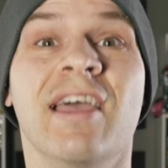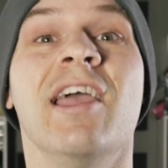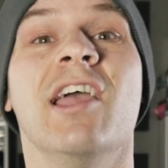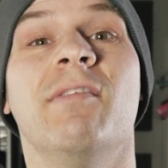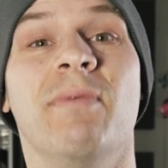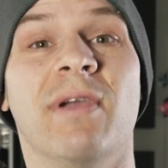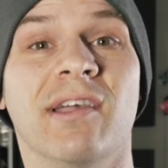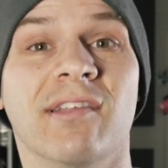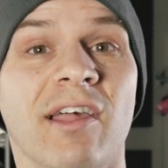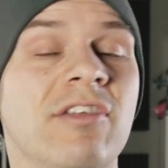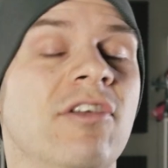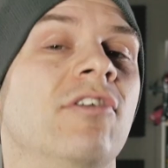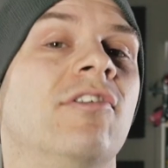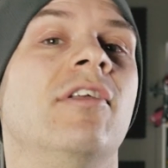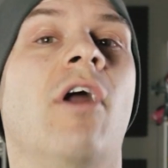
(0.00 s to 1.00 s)
is because I
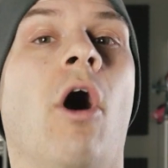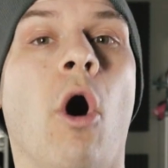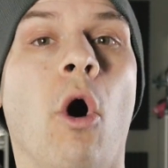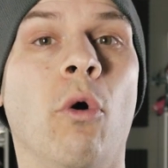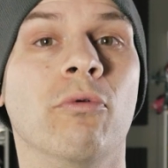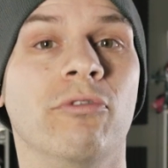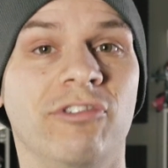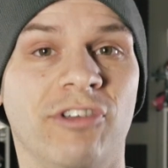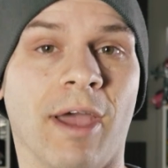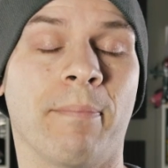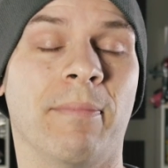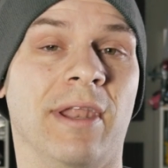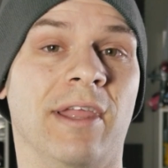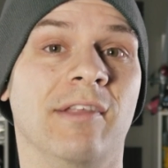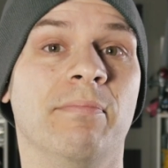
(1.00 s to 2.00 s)
used an old
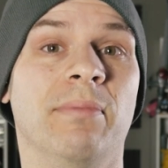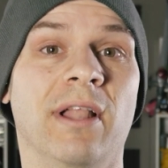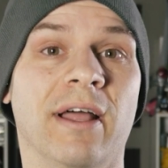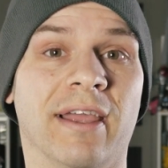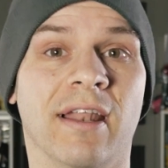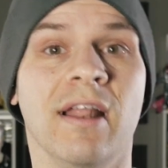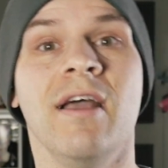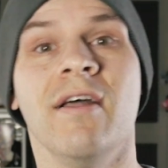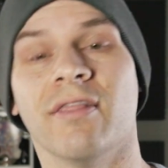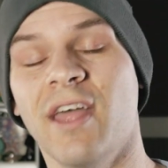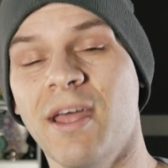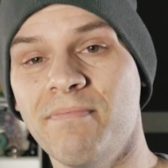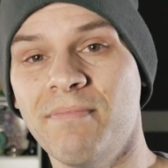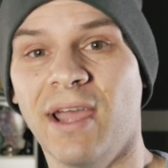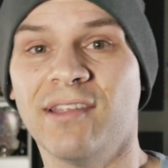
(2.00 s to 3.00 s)
Japanese plugin
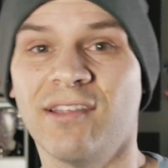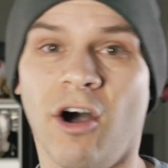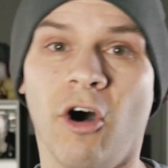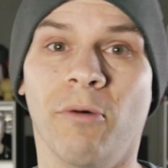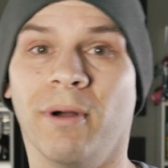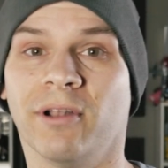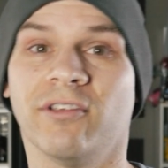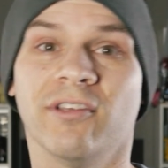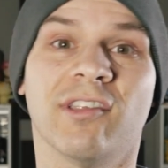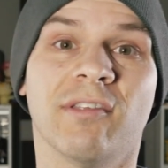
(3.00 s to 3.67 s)
that makes a whole bunch of